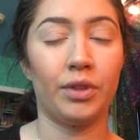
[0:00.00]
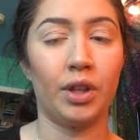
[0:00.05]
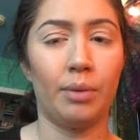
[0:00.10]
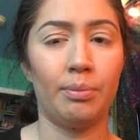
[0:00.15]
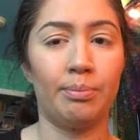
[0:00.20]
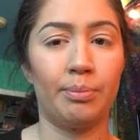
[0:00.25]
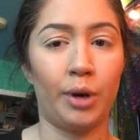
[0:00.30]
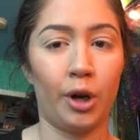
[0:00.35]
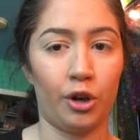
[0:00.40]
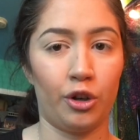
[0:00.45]

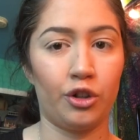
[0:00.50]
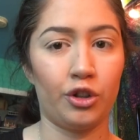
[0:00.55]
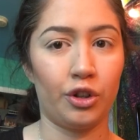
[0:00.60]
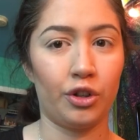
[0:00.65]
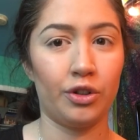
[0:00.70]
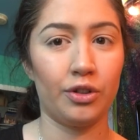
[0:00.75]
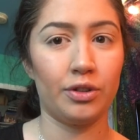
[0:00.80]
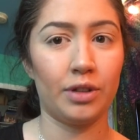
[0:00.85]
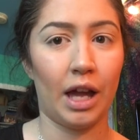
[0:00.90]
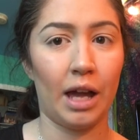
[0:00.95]

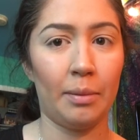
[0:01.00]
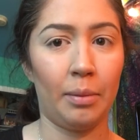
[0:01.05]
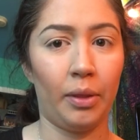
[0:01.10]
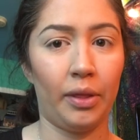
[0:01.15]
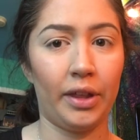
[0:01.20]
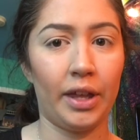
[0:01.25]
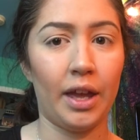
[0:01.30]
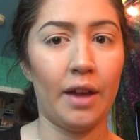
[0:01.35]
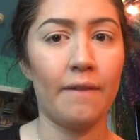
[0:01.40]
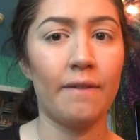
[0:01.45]
Marshalls, I
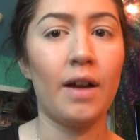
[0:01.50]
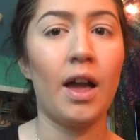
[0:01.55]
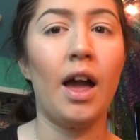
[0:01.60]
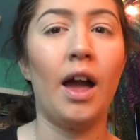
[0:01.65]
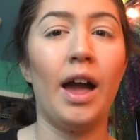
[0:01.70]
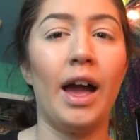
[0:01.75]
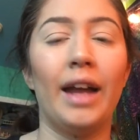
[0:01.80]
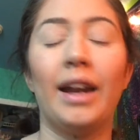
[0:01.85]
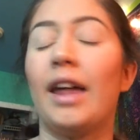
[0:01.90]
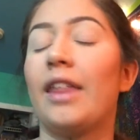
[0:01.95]
believe,
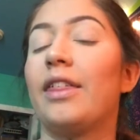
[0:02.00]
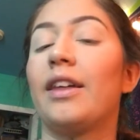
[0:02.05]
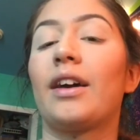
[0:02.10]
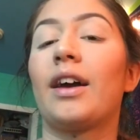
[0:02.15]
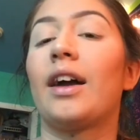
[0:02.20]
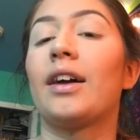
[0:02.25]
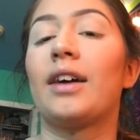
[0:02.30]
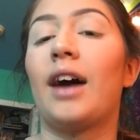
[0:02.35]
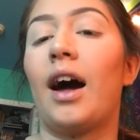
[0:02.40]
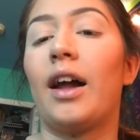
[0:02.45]
and I think
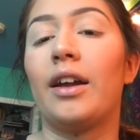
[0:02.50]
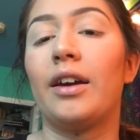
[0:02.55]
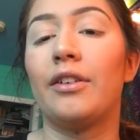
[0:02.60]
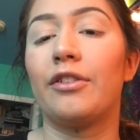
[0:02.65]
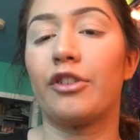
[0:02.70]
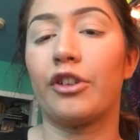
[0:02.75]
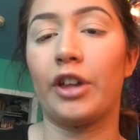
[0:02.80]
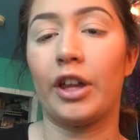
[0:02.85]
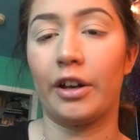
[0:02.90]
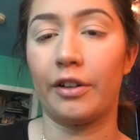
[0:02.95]
I got it
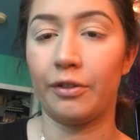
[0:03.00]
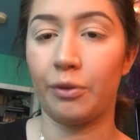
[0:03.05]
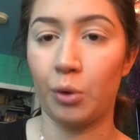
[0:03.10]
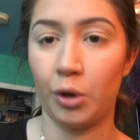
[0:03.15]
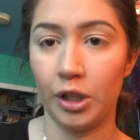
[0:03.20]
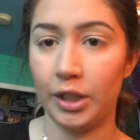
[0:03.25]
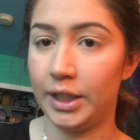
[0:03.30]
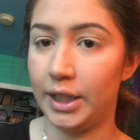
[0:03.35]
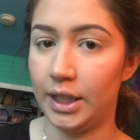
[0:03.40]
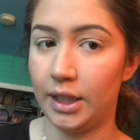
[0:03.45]
for like
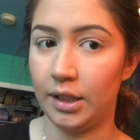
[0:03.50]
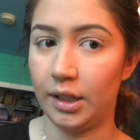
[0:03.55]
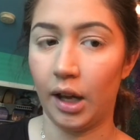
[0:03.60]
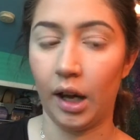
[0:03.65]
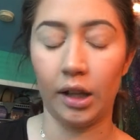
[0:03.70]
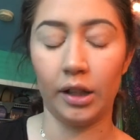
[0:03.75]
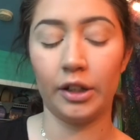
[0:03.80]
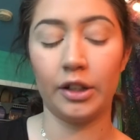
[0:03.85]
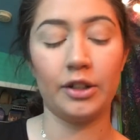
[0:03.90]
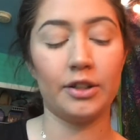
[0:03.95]

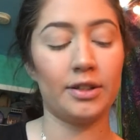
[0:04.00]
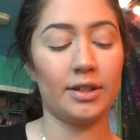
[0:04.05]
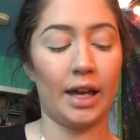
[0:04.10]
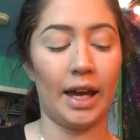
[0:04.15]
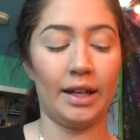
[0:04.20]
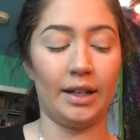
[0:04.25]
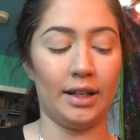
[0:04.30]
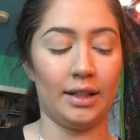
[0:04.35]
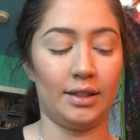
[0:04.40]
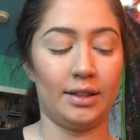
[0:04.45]
$14,
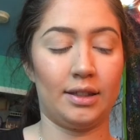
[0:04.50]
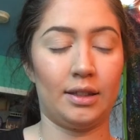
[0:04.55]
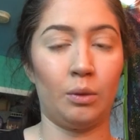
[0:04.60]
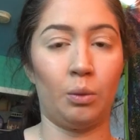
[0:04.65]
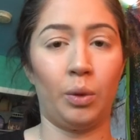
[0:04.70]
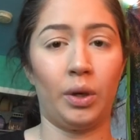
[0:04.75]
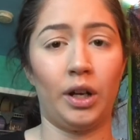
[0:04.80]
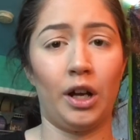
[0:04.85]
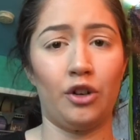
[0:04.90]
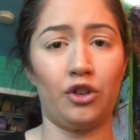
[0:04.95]
and it's
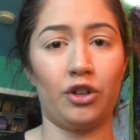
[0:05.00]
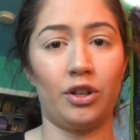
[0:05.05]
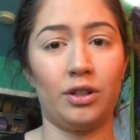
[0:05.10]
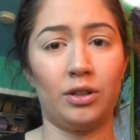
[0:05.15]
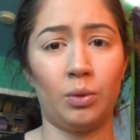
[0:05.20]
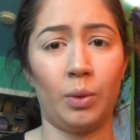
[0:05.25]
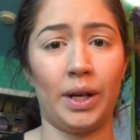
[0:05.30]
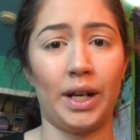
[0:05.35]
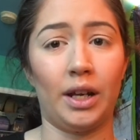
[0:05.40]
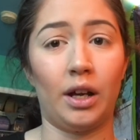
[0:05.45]

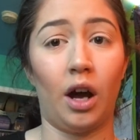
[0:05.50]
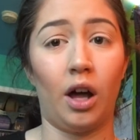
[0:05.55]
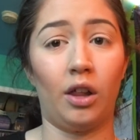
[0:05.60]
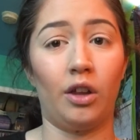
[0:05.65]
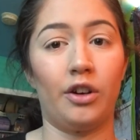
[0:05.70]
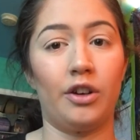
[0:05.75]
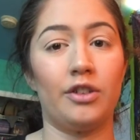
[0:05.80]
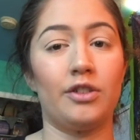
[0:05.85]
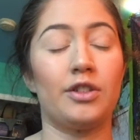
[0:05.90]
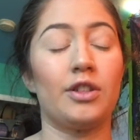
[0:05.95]
120
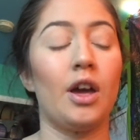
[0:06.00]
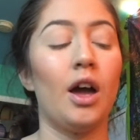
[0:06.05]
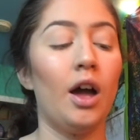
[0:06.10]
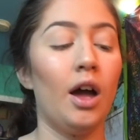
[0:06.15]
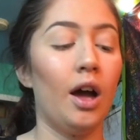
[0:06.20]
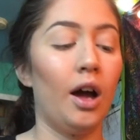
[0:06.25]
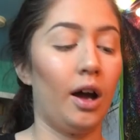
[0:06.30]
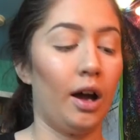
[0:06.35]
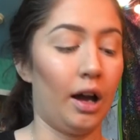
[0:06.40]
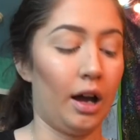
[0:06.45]
colors.
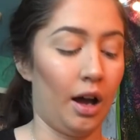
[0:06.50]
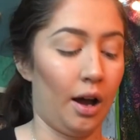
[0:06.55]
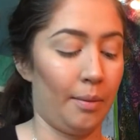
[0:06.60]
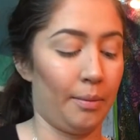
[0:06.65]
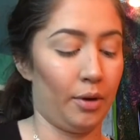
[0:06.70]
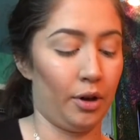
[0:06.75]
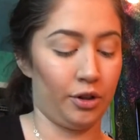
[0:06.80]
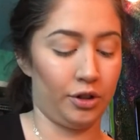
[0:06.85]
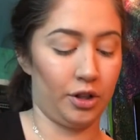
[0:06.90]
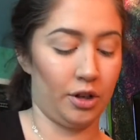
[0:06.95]

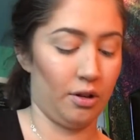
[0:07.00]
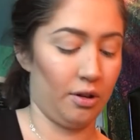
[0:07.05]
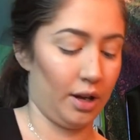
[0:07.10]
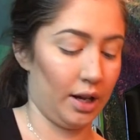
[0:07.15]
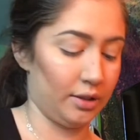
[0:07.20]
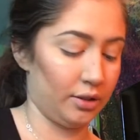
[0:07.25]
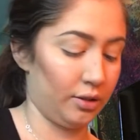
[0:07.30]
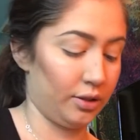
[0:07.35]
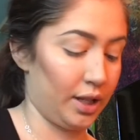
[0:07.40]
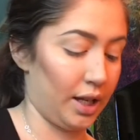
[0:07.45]
I'll show you
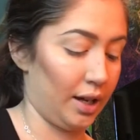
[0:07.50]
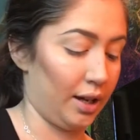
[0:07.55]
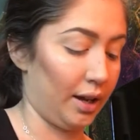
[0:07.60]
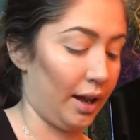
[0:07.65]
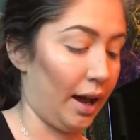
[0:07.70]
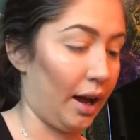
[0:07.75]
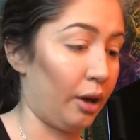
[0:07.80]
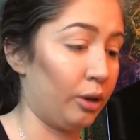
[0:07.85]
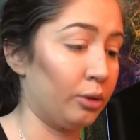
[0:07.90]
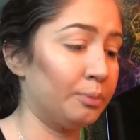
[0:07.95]
guys, I'll take it
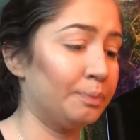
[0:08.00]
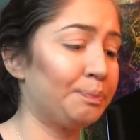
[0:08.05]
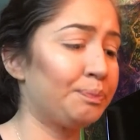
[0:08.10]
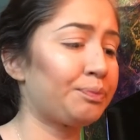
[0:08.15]
out.